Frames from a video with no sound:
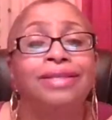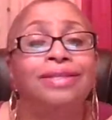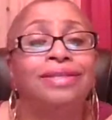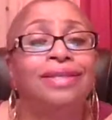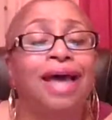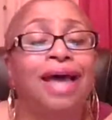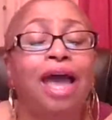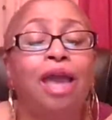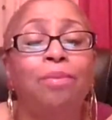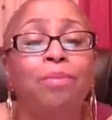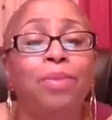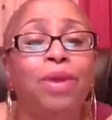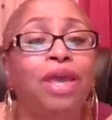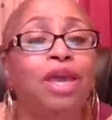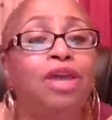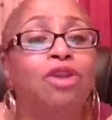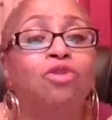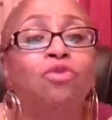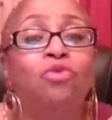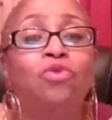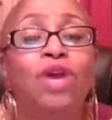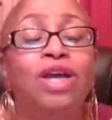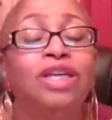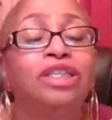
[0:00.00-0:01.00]
Type
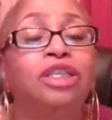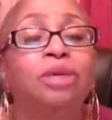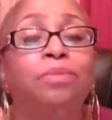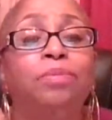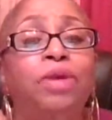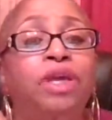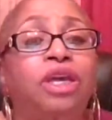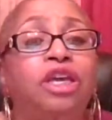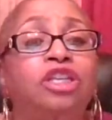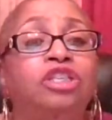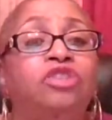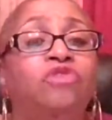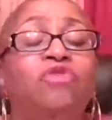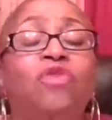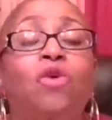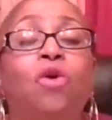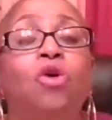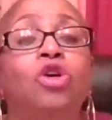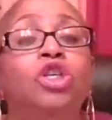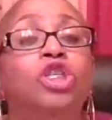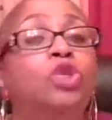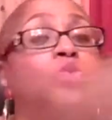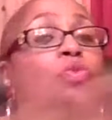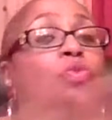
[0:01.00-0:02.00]
in recipes
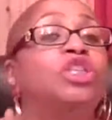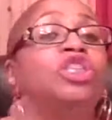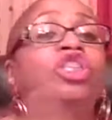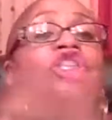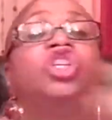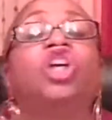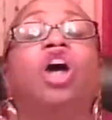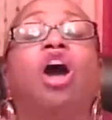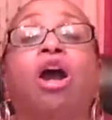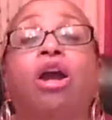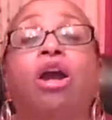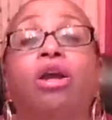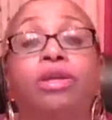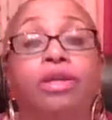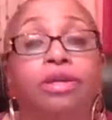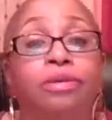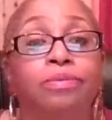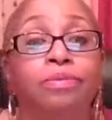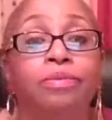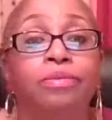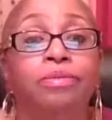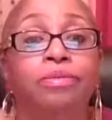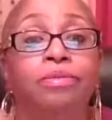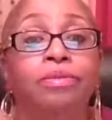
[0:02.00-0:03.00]
for Swiss chard,
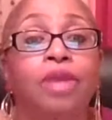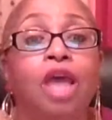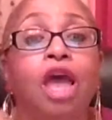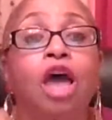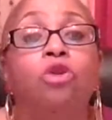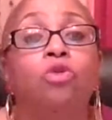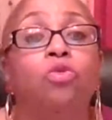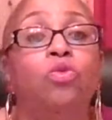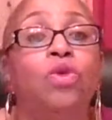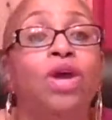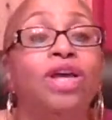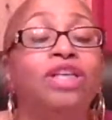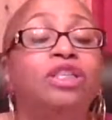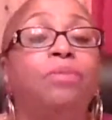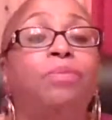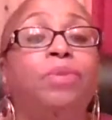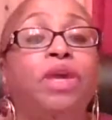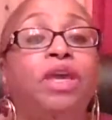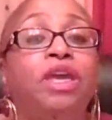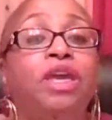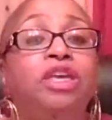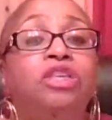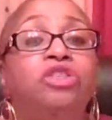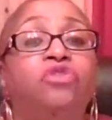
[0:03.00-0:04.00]

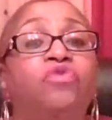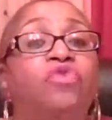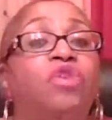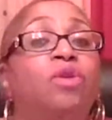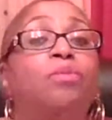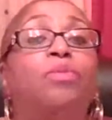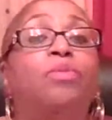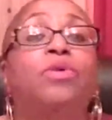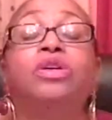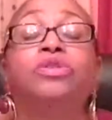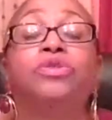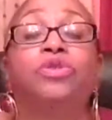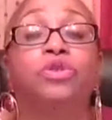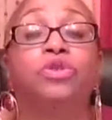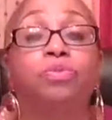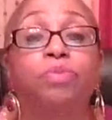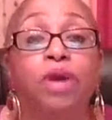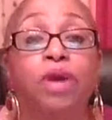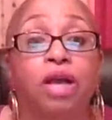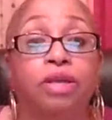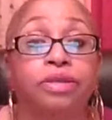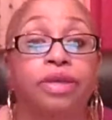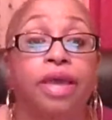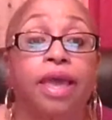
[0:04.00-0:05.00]
recipes for Brussels
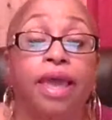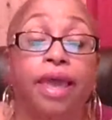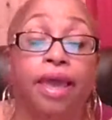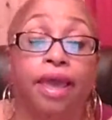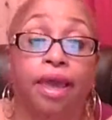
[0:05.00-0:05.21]
sprouts.